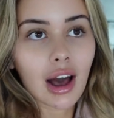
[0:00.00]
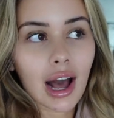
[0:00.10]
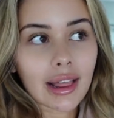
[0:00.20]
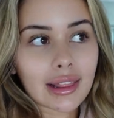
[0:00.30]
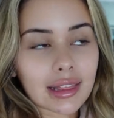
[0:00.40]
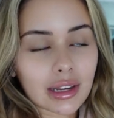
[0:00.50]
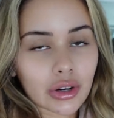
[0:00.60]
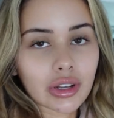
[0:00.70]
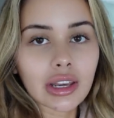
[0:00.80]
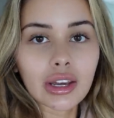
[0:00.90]
I
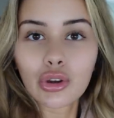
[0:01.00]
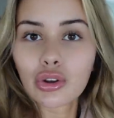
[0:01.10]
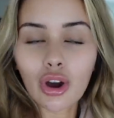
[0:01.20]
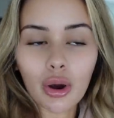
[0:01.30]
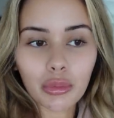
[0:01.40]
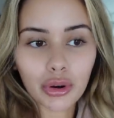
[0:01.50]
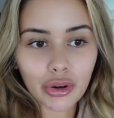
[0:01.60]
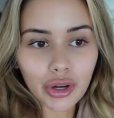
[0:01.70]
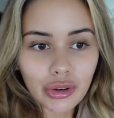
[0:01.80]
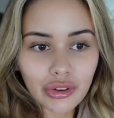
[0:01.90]
literally could not
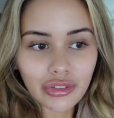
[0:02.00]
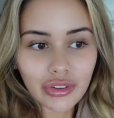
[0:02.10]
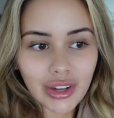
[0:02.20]
move.